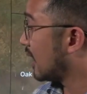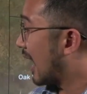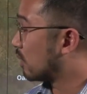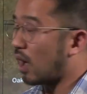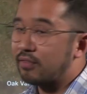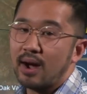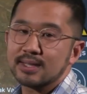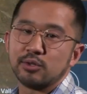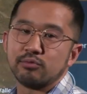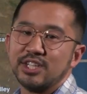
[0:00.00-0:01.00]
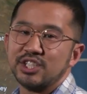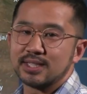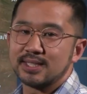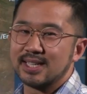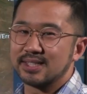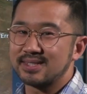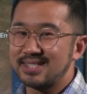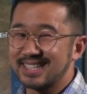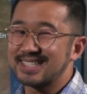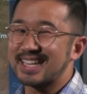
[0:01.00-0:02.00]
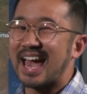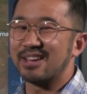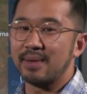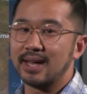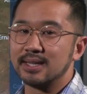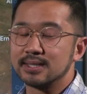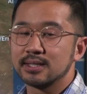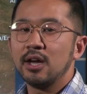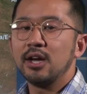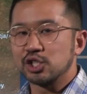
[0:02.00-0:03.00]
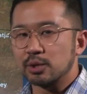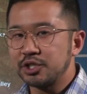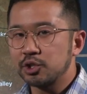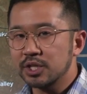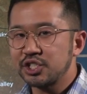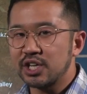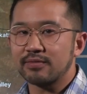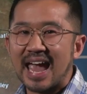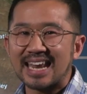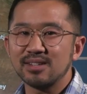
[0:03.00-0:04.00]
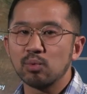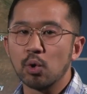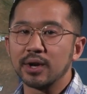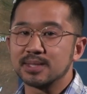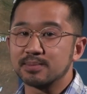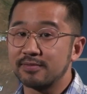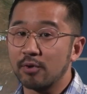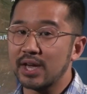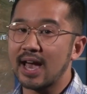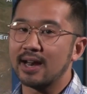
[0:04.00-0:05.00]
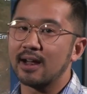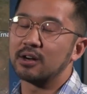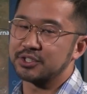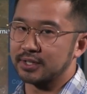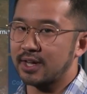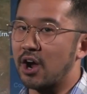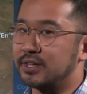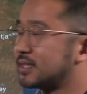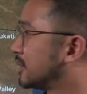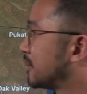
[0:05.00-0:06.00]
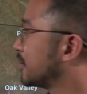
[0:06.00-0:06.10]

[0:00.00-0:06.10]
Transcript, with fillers: and wave heights could reach in excess of 6 to 8 metres, so be sure to check for any warnings before you head out onto the coast.